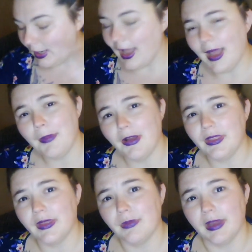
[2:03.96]
I bought
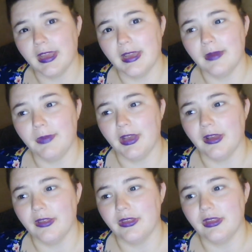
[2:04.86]
this wig
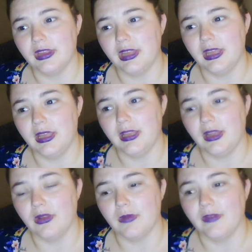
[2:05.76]
because she
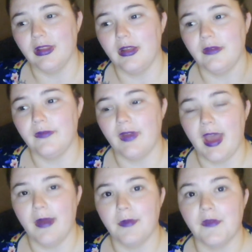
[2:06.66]
deals with a lot of
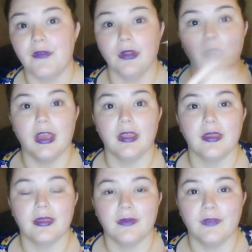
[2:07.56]
front lace
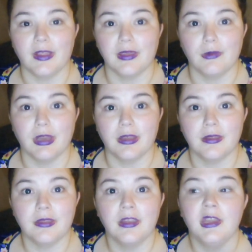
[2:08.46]
synthetic
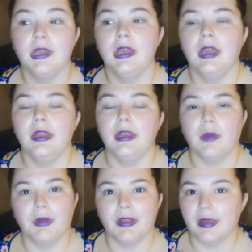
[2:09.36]
wigs. Now,
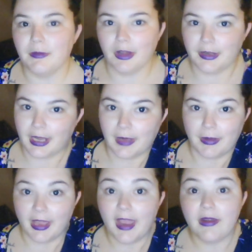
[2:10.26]
because I'm not dyeing my
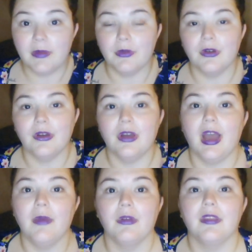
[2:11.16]
hair anymore,
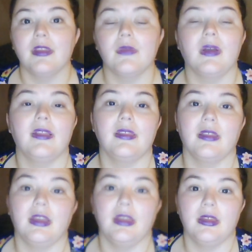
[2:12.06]
I wanted to
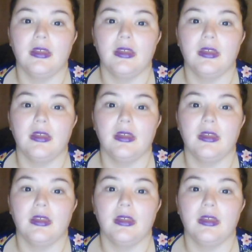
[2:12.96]
actually